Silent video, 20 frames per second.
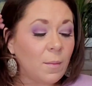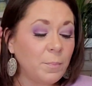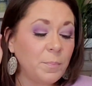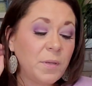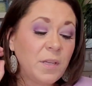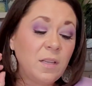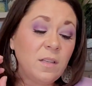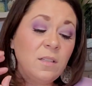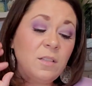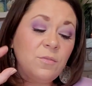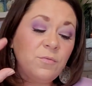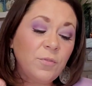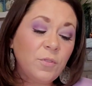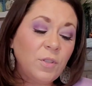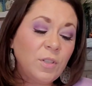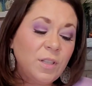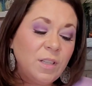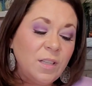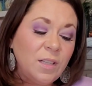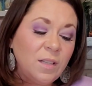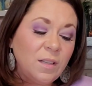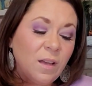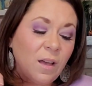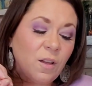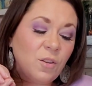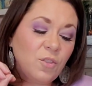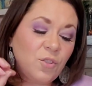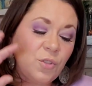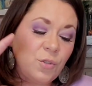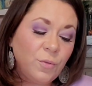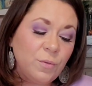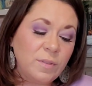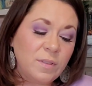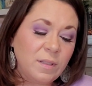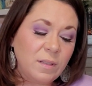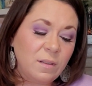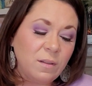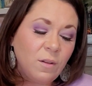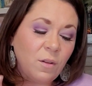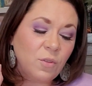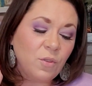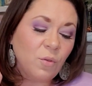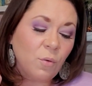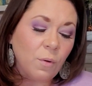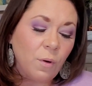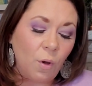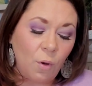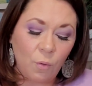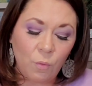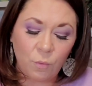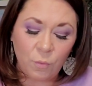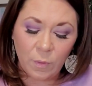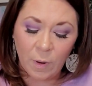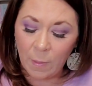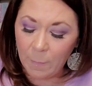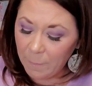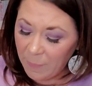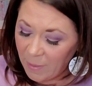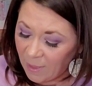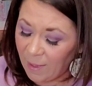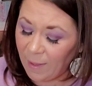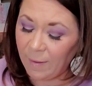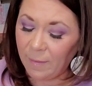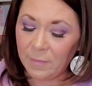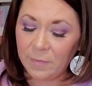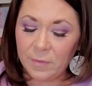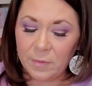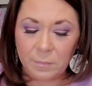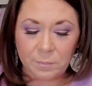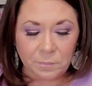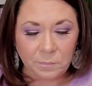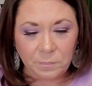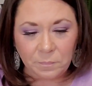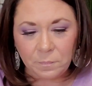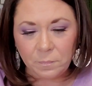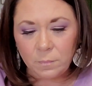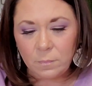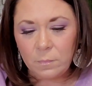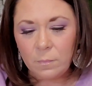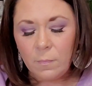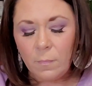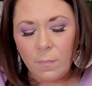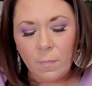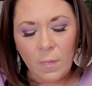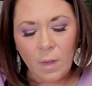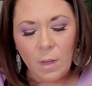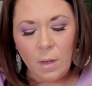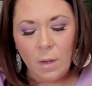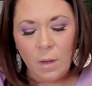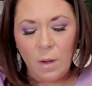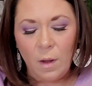peacefully choosing your own path.